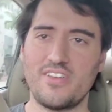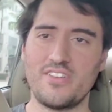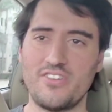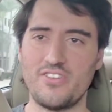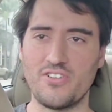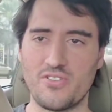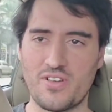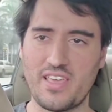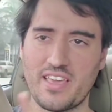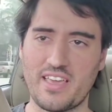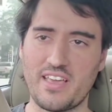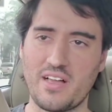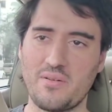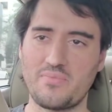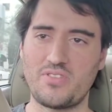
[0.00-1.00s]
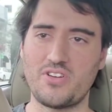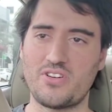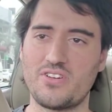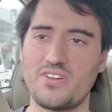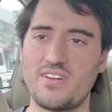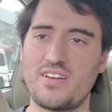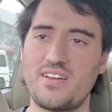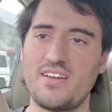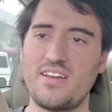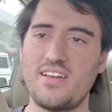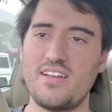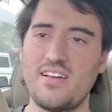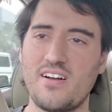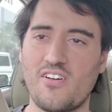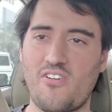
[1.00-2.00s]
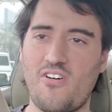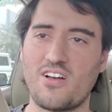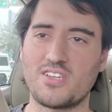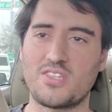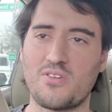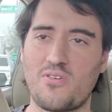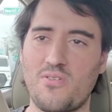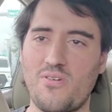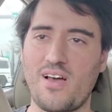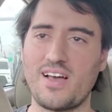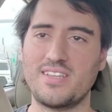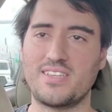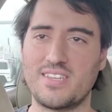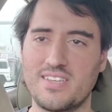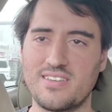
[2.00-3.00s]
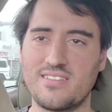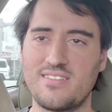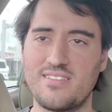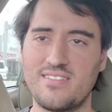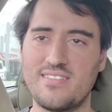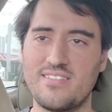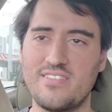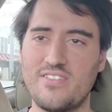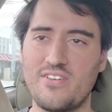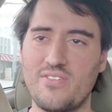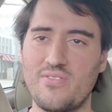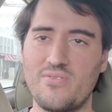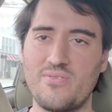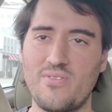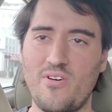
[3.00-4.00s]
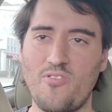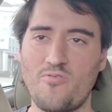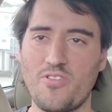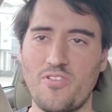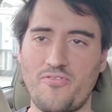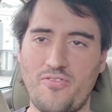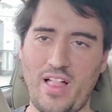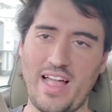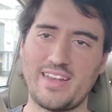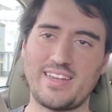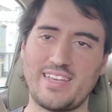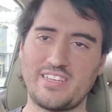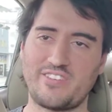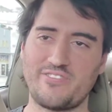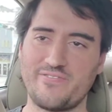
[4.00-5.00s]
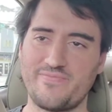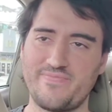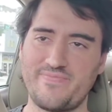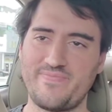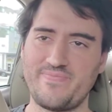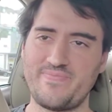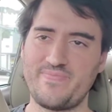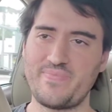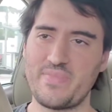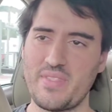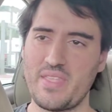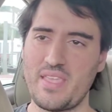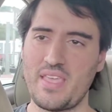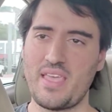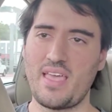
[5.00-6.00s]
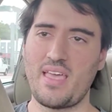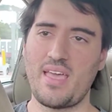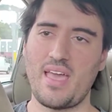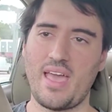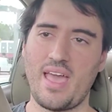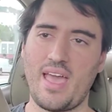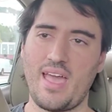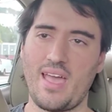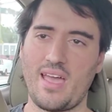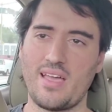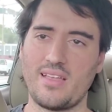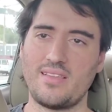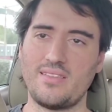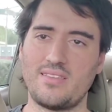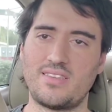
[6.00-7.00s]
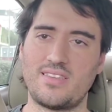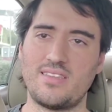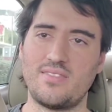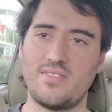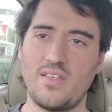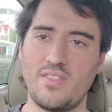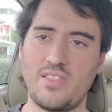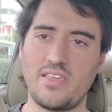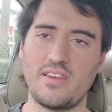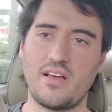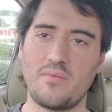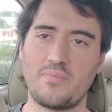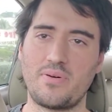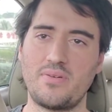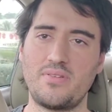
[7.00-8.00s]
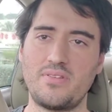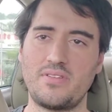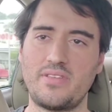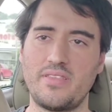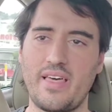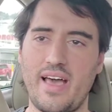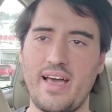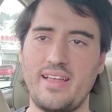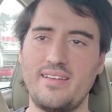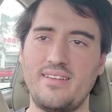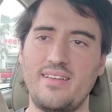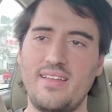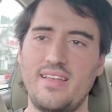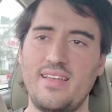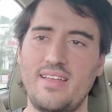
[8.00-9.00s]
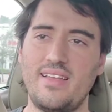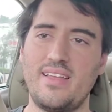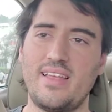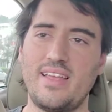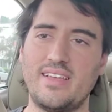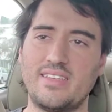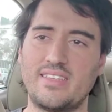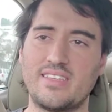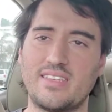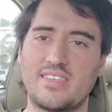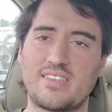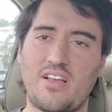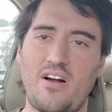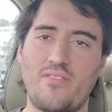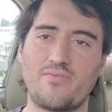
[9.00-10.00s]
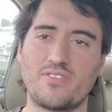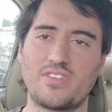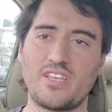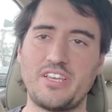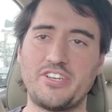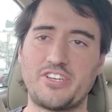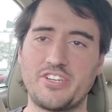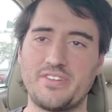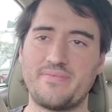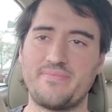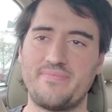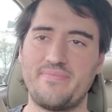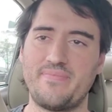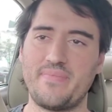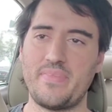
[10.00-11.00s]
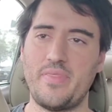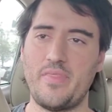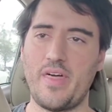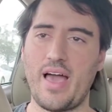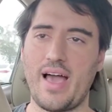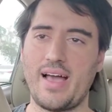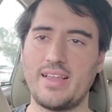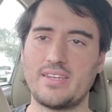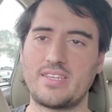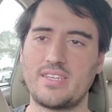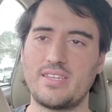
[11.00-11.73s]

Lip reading: you know, kicking up dirt across the horizon, you know, over the flat desert. And the lead up to that is this conversation that